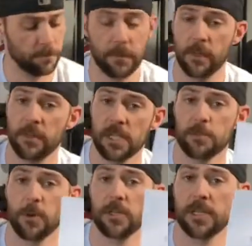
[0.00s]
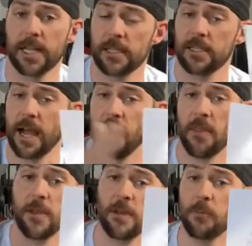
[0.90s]
this person that's on
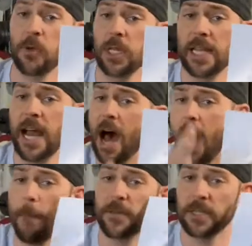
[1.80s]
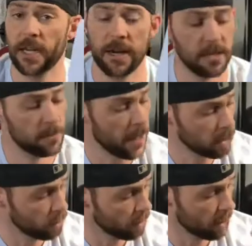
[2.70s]
the complete opposite end of the
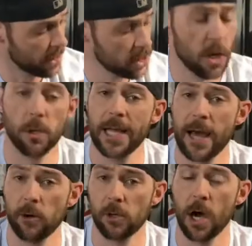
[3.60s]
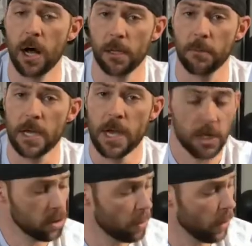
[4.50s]
spectrum, where there is no lateral column.
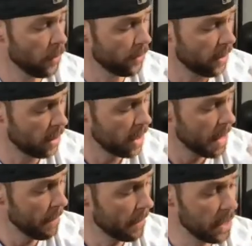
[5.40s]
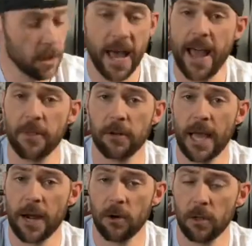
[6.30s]
So both their medial and their
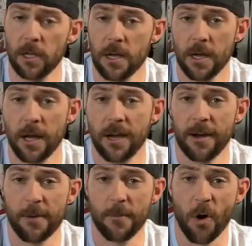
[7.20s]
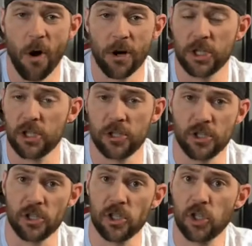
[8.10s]
lateral arch is
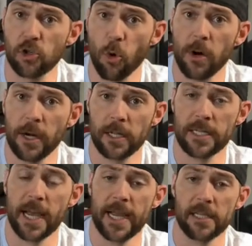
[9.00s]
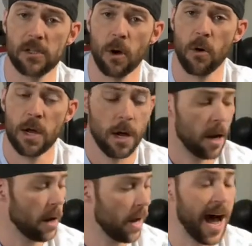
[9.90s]
just extraordinarily tight. So
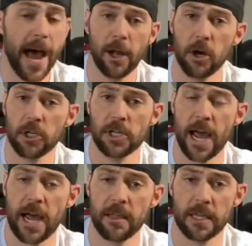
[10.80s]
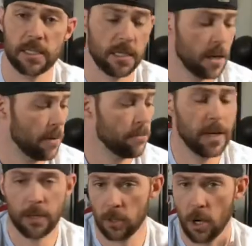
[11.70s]
high arched athletes,
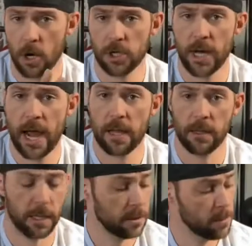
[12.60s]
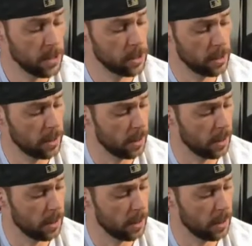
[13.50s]
medial arch athlete, especially a